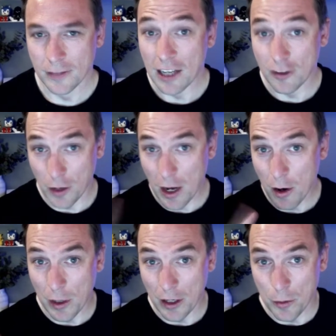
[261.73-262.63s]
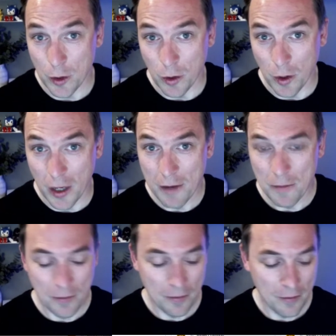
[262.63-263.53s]
So now I went on mute, okay?
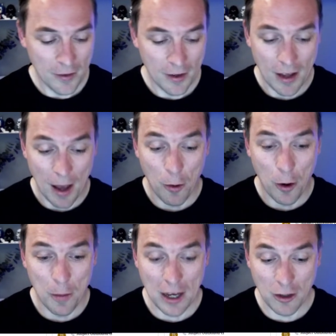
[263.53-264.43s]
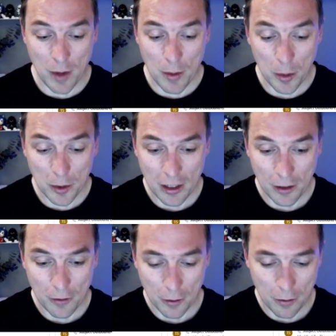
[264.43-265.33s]
I'm going back to my mobile
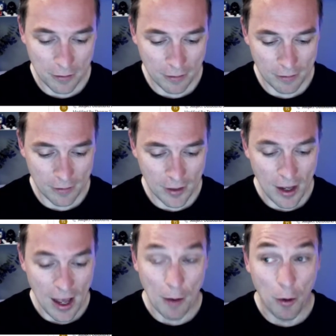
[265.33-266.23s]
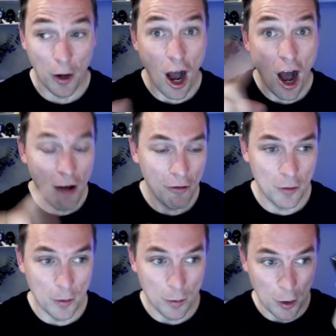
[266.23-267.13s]
telephone. I'm going off
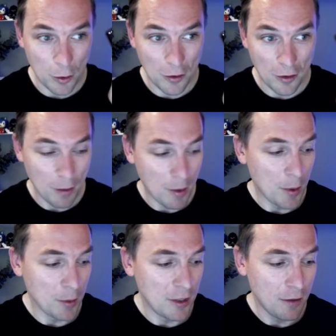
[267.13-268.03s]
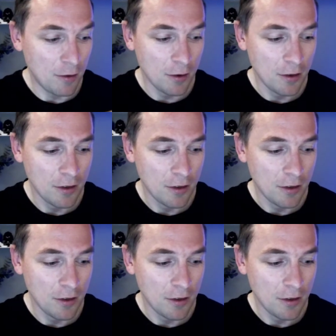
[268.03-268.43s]
mute on my mobile telephone.